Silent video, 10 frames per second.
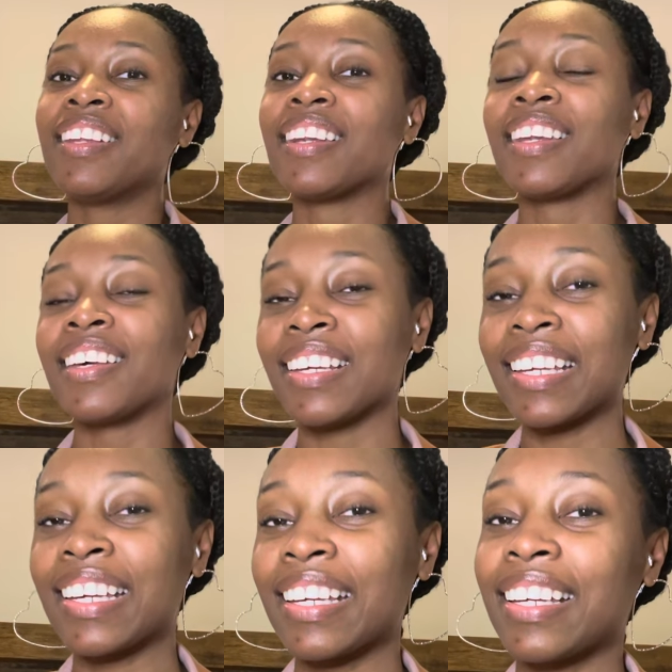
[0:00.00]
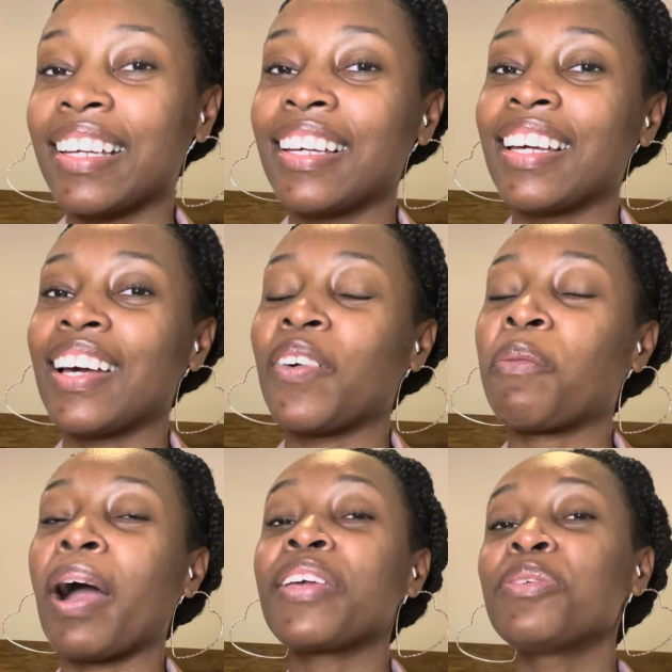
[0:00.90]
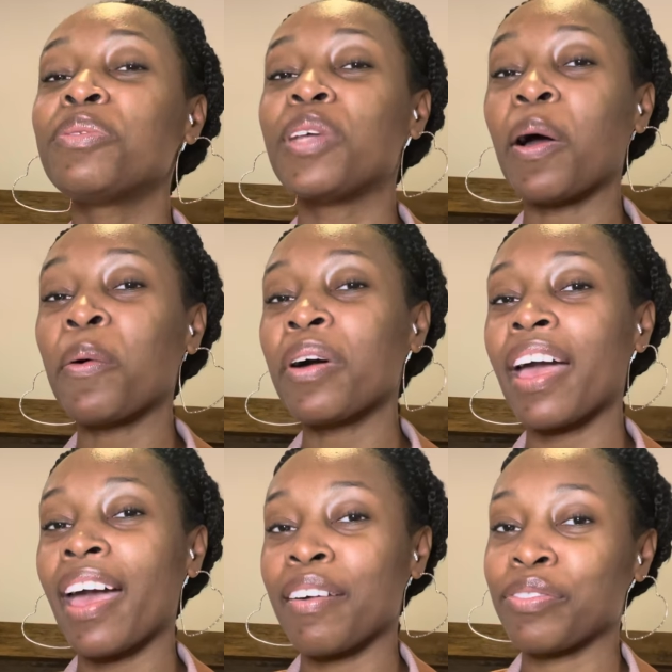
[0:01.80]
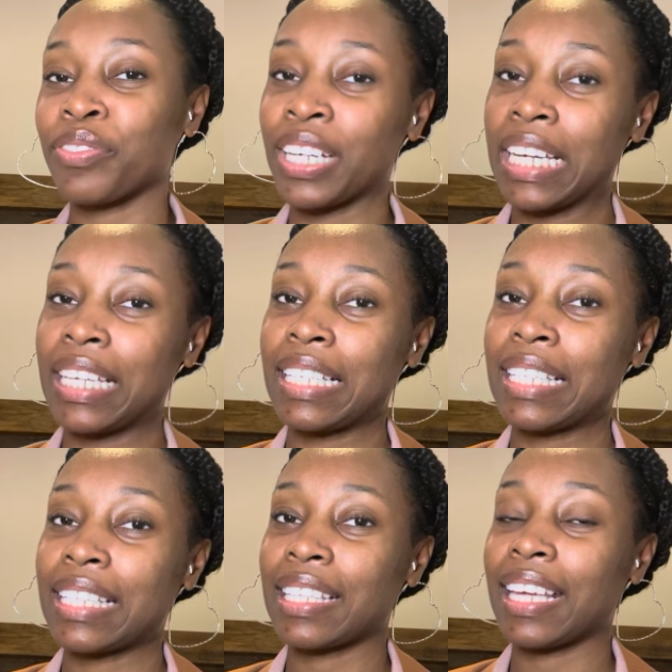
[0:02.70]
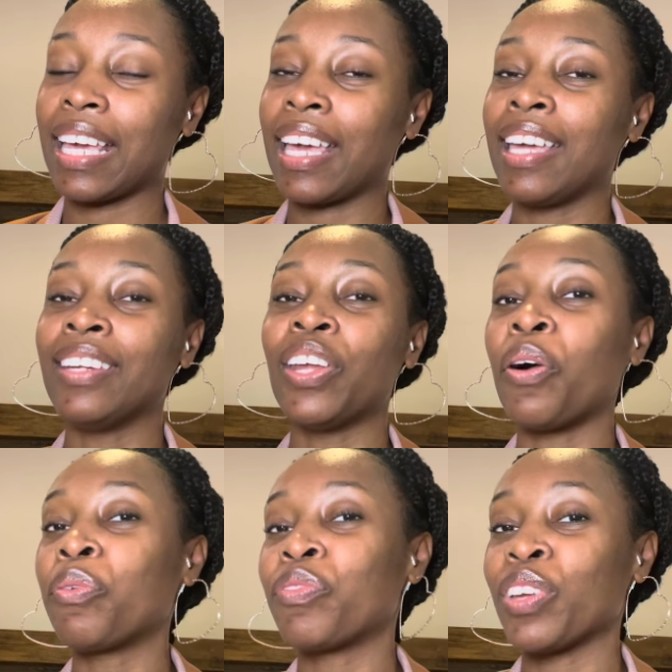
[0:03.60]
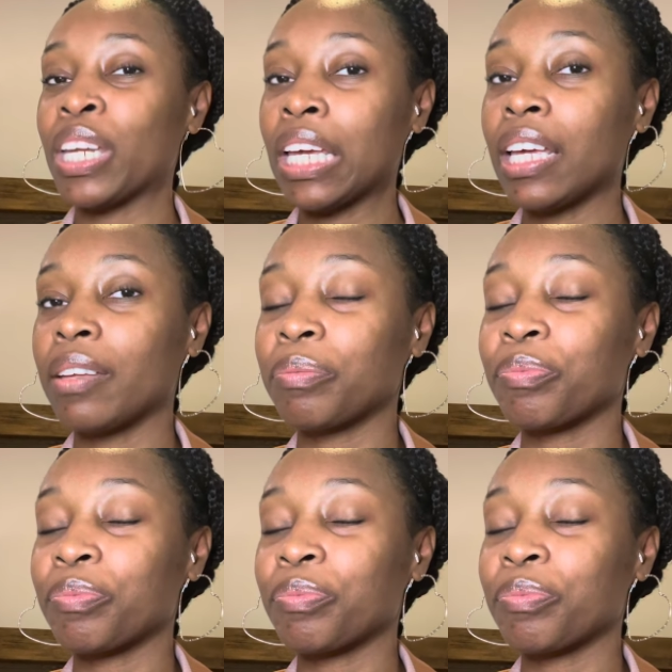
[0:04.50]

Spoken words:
Look, why you don't have friends and don't fit in?